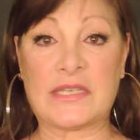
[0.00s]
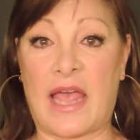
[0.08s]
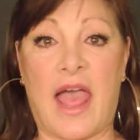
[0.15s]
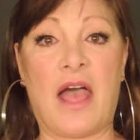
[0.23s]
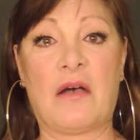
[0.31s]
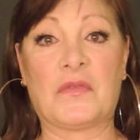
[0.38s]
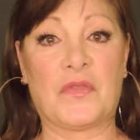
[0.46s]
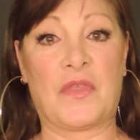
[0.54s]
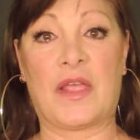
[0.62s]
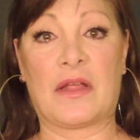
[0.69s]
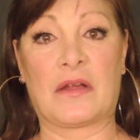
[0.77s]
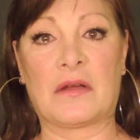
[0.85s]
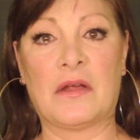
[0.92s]
is out
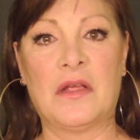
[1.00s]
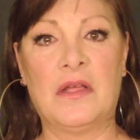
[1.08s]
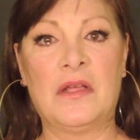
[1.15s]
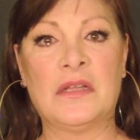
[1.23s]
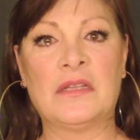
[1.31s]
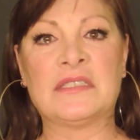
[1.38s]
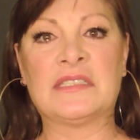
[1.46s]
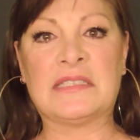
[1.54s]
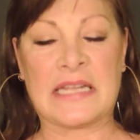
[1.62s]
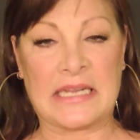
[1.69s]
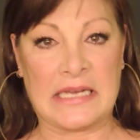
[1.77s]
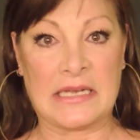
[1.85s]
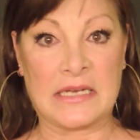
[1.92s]
there
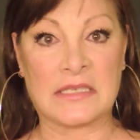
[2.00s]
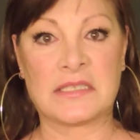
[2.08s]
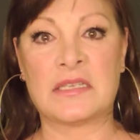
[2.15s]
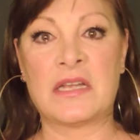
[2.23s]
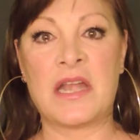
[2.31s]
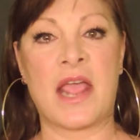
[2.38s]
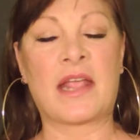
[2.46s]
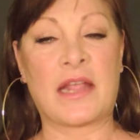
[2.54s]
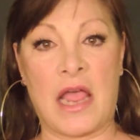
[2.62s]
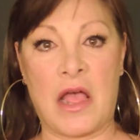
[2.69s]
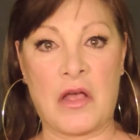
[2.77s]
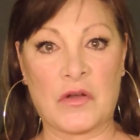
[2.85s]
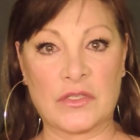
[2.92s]
sticking his
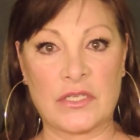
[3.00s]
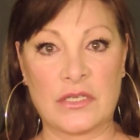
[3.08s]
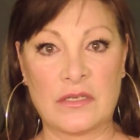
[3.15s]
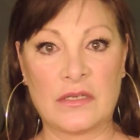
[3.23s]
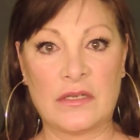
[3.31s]
neck out